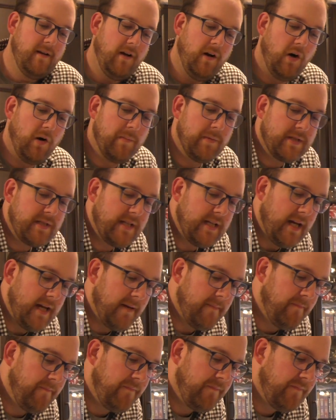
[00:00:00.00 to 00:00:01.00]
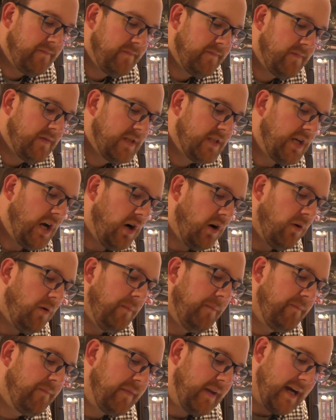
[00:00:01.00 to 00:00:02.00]
Almost done.
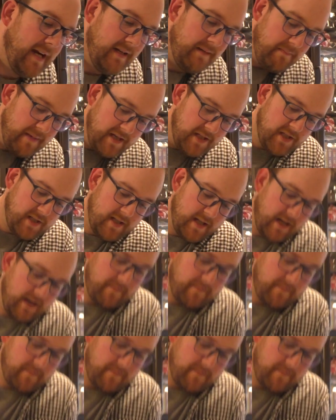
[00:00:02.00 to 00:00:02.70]
So, I had mentioned that